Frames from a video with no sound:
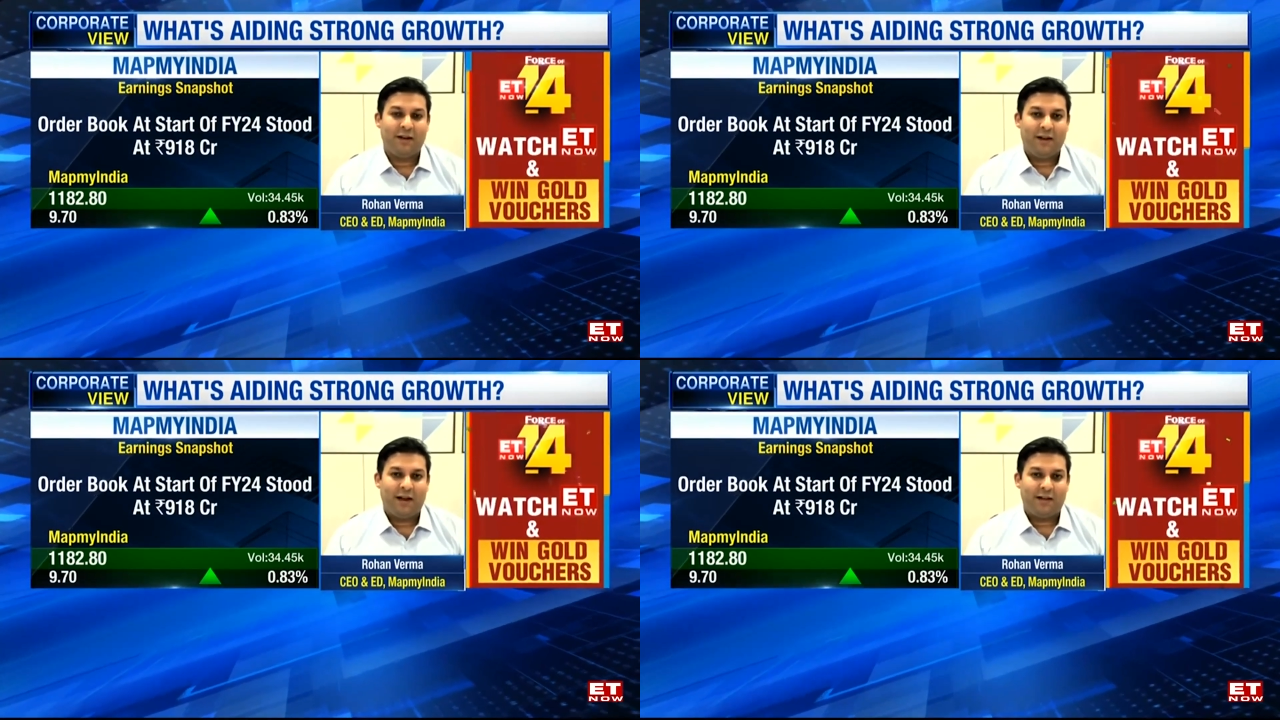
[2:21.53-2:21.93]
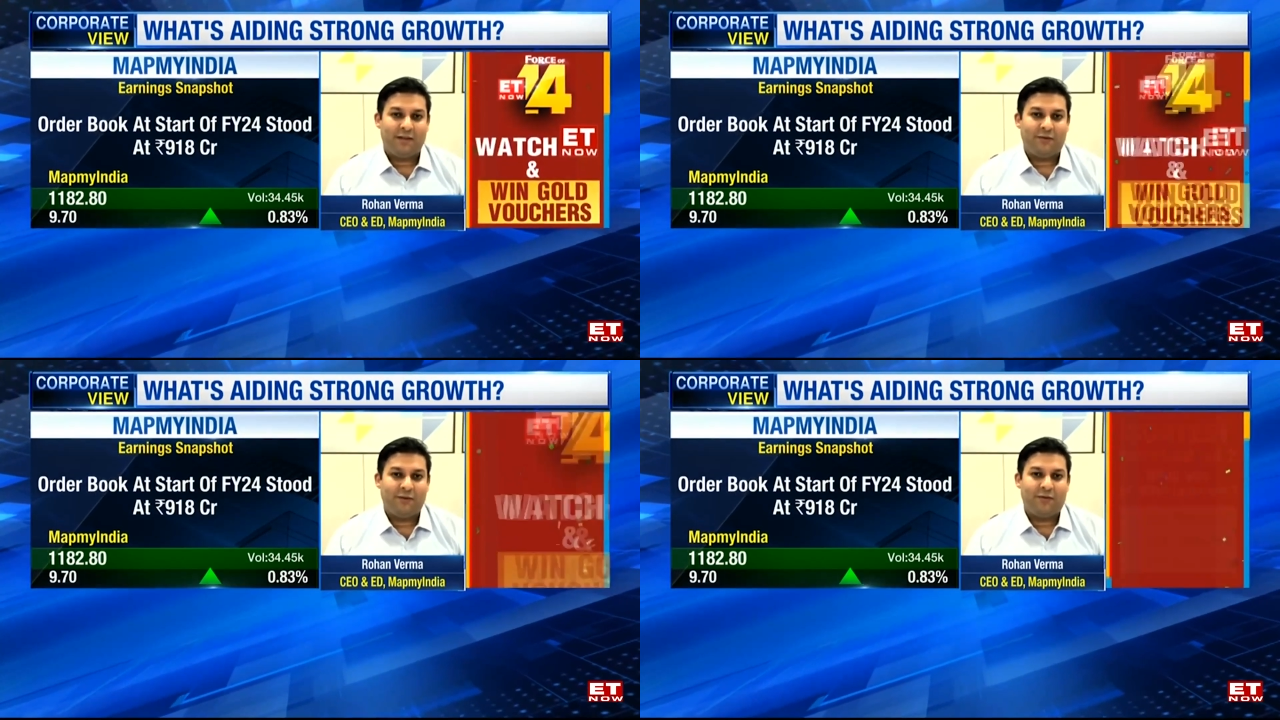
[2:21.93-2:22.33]
at the
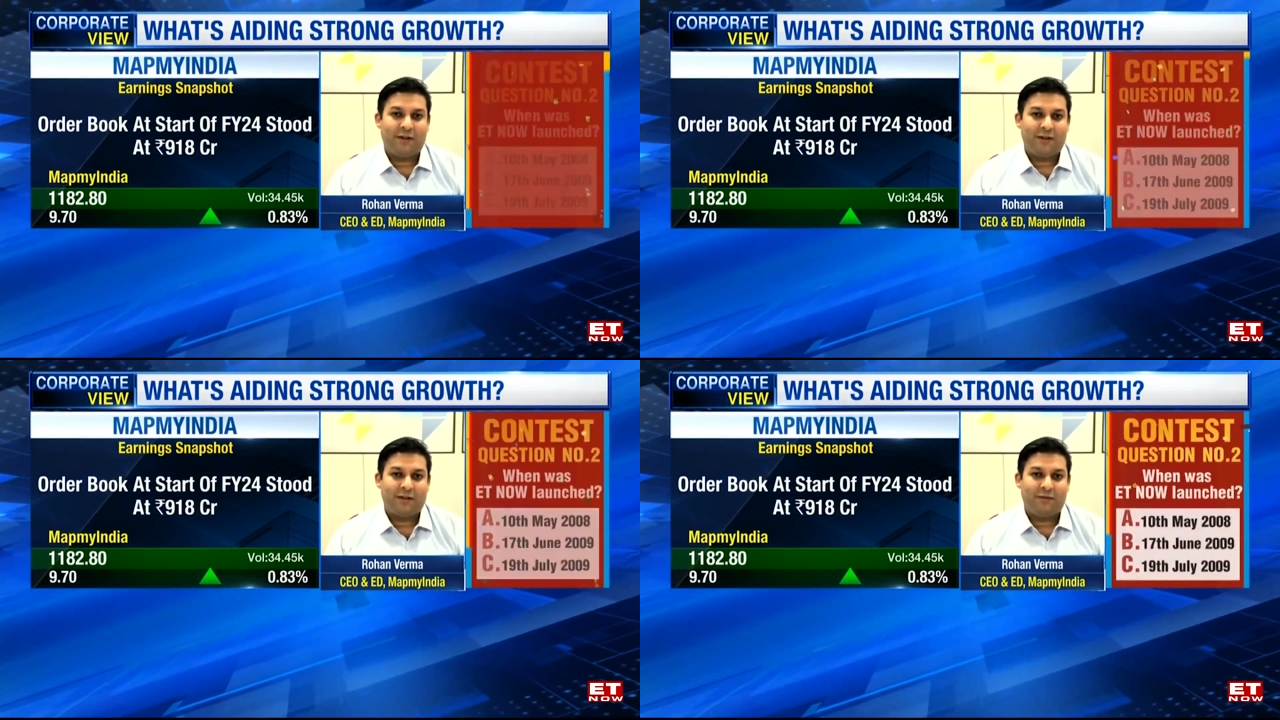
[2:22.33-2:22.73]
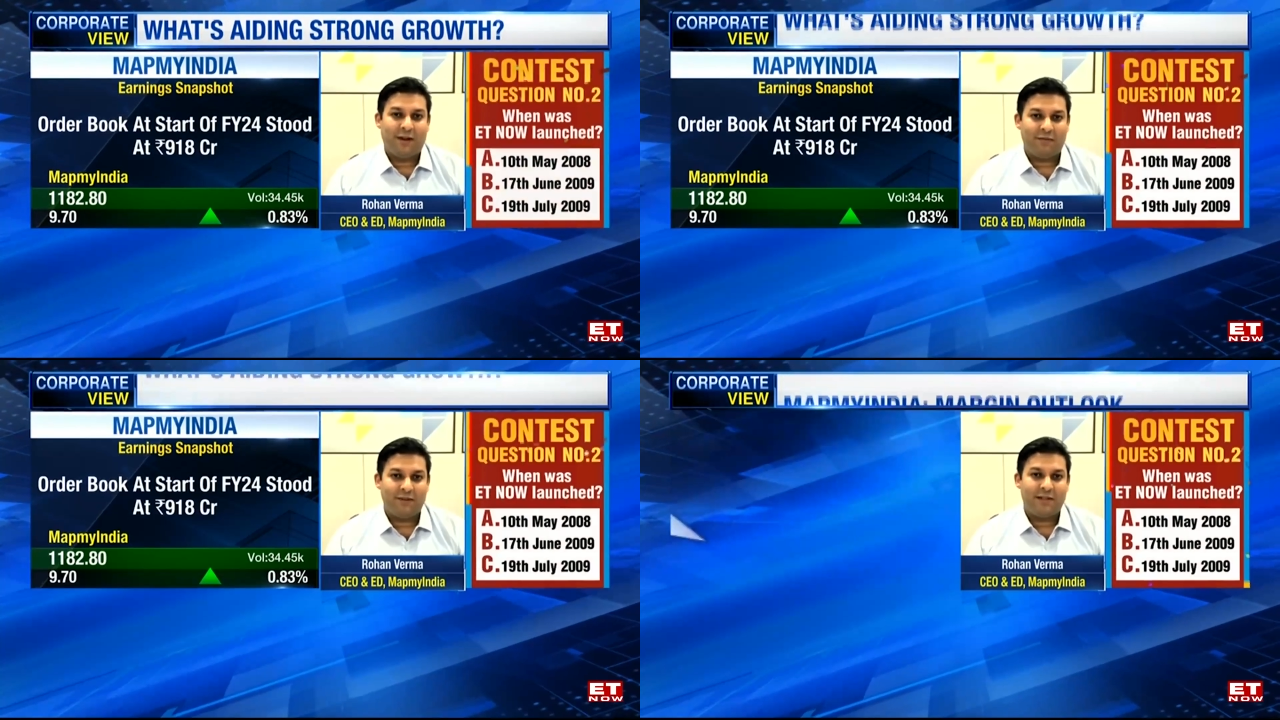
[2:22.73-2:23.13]
forefront of
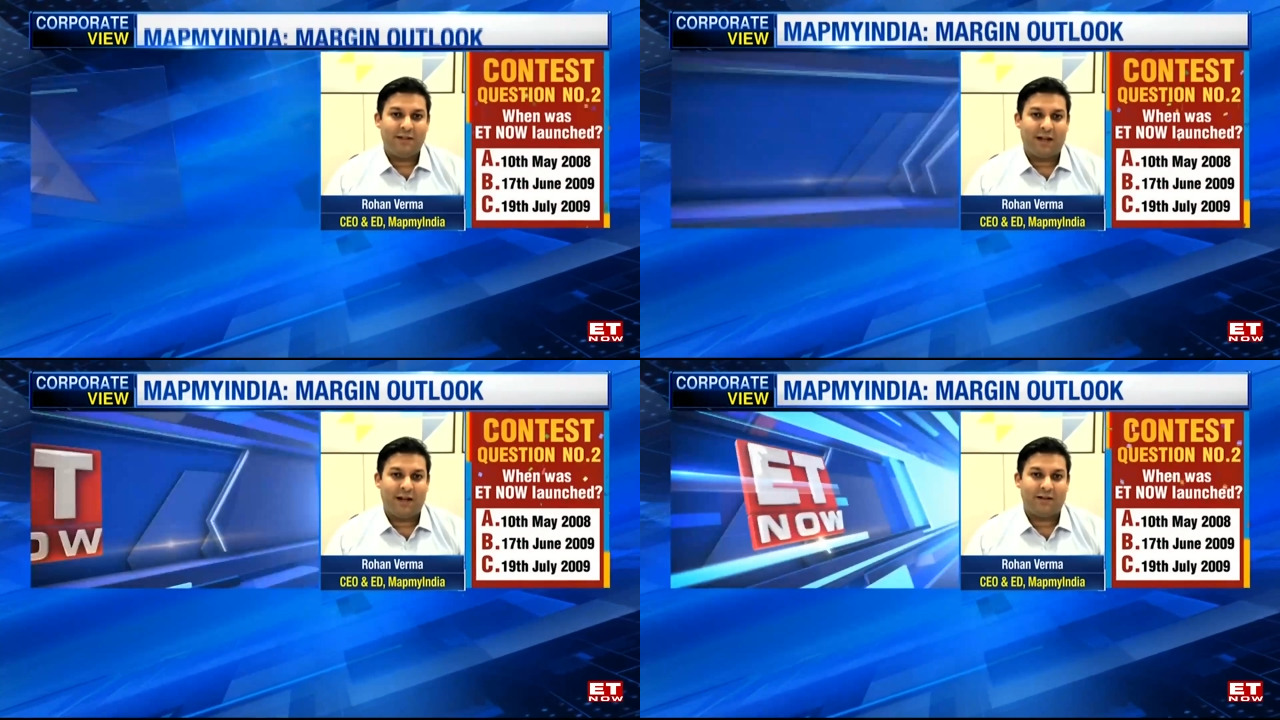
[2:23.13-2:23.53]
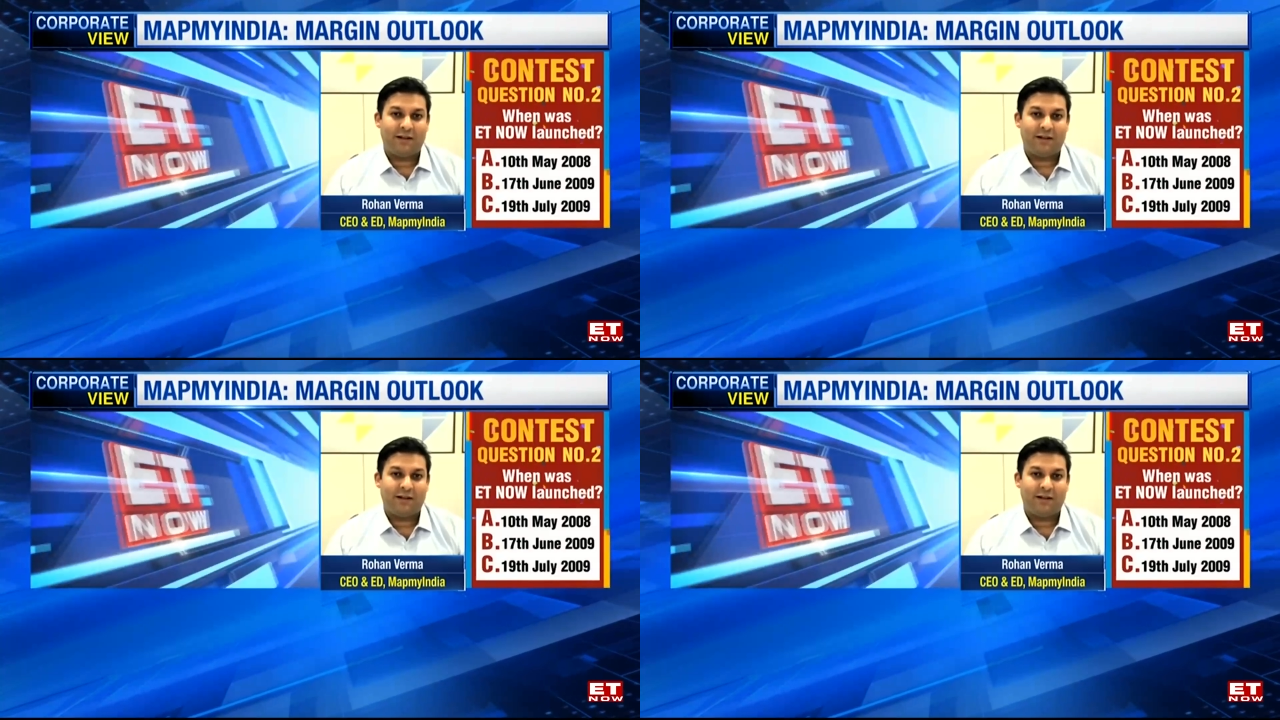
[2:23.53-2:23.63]
leveraging that,